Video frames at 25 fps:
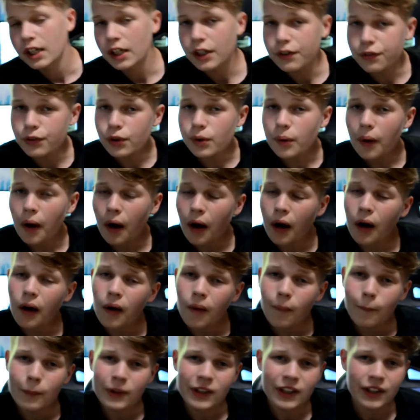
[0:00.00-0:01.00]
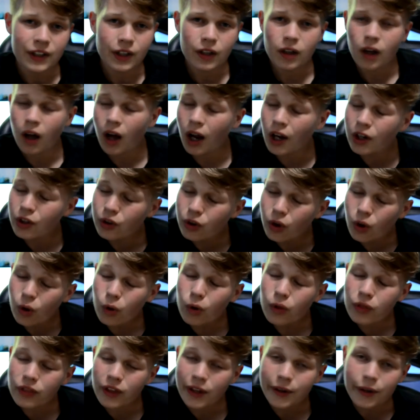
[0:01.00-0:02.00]
If you are a beginner, I
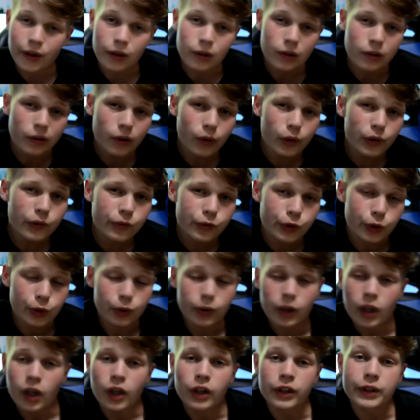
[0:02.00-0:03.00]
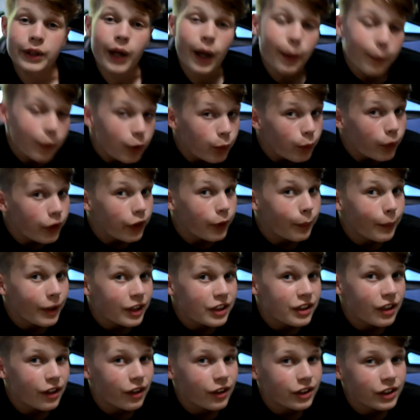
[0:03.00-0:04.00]
know that a lot of you come in with the
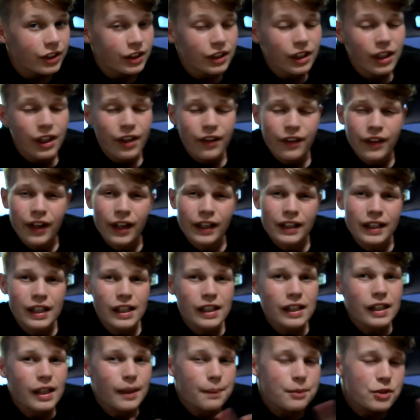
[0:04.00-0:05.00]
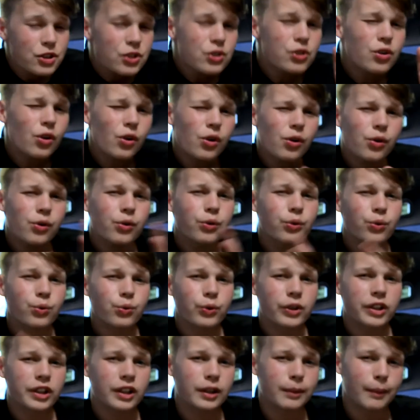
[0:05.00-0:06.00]
mentality that keycaps don't
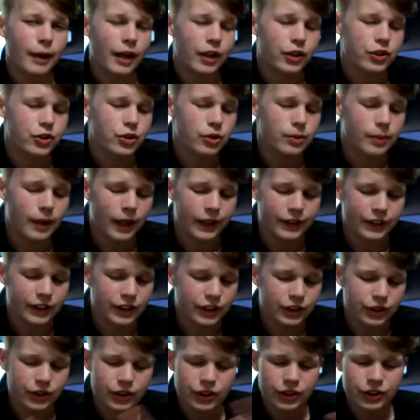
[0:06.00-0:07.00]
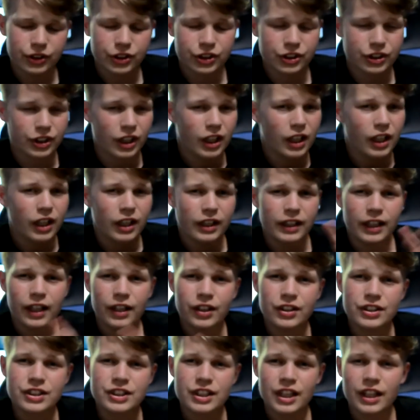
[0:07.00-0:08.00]
really matter too badly. You can just get
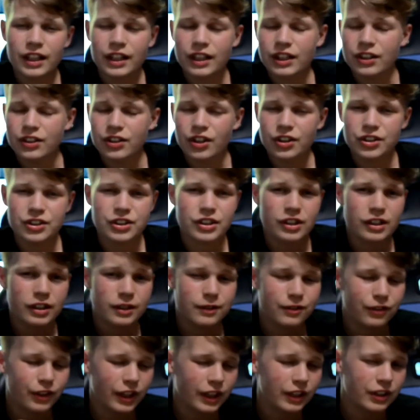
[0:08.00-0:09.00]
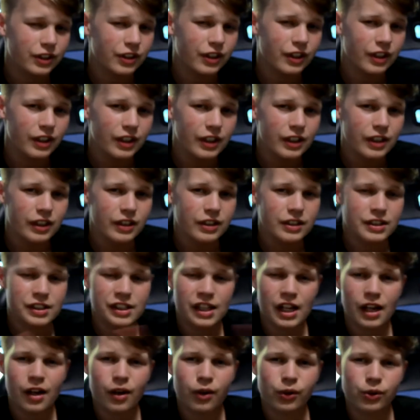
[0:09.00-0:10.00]
a set, it doesn't affect the
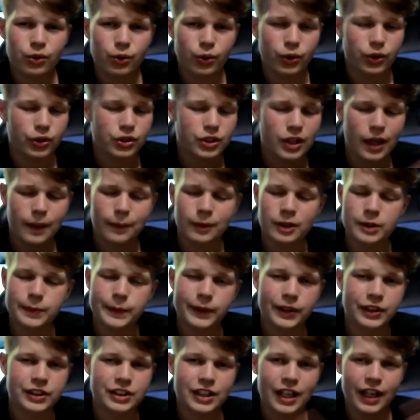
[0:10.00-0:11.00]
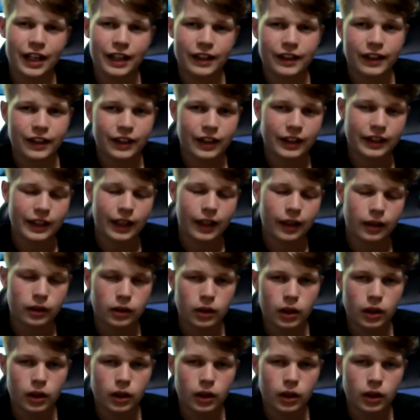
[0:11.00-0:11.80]
sound or your typing experience, anything like that,